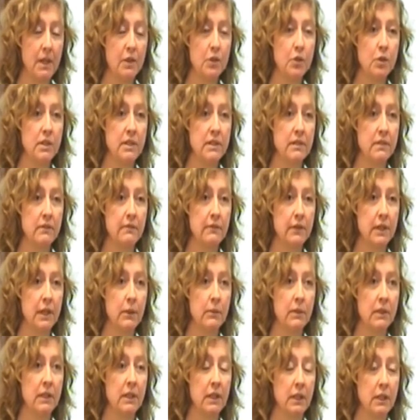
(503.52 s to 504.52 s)
So it's for
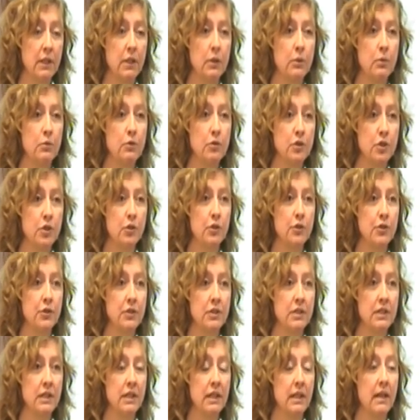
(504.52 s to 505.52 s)
our acute
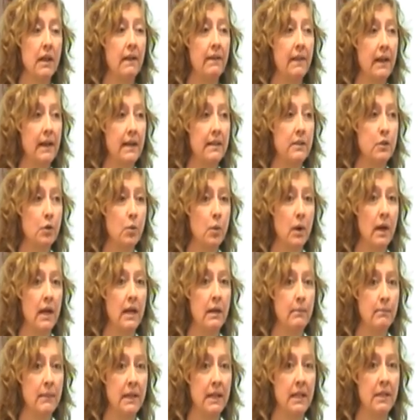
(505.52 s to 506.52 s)
trust, that is
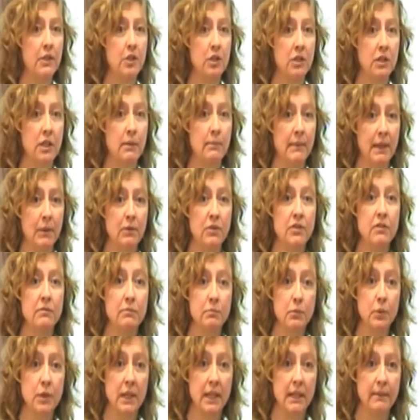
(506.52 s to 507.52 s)
quite a major amount
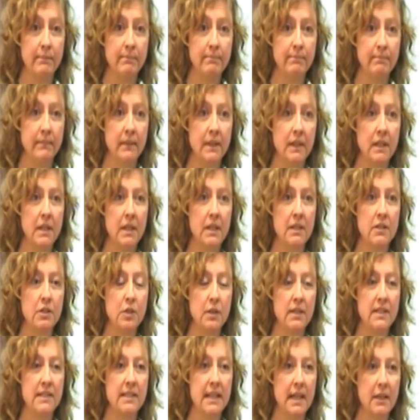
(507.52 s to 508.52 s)
of money.
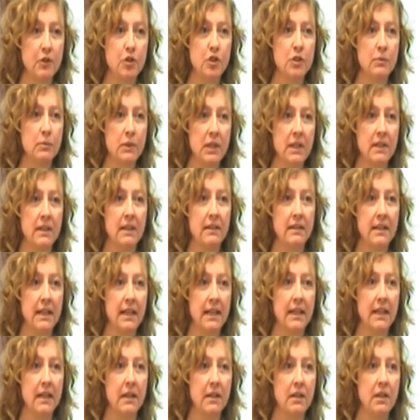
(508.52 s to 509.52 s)
So it's extra money that
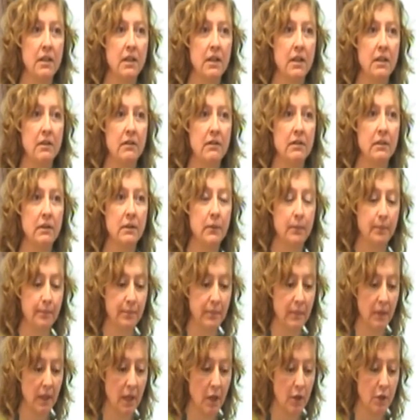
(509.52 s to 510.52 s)
they can earn
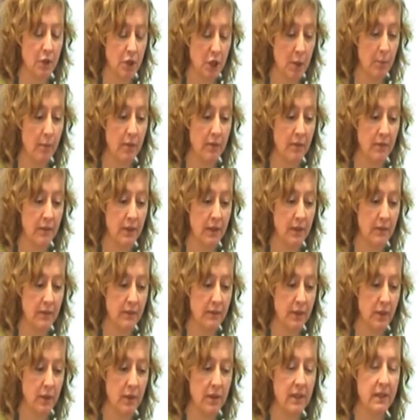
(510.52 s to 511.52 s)
on top of
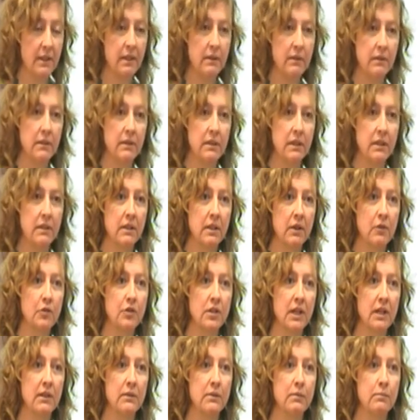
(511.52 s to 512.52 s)
the
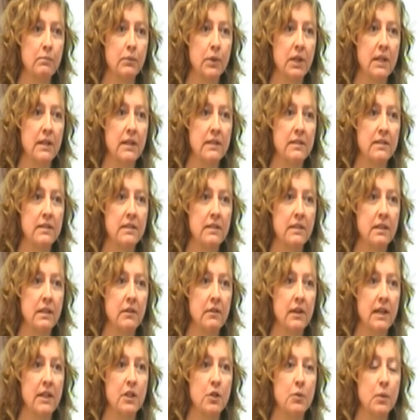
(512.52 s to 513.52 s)
contract money that's
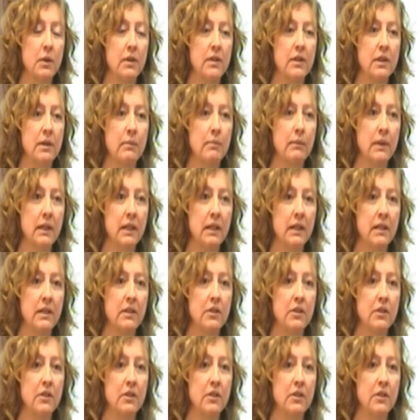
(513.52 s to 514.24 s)
arranged with them.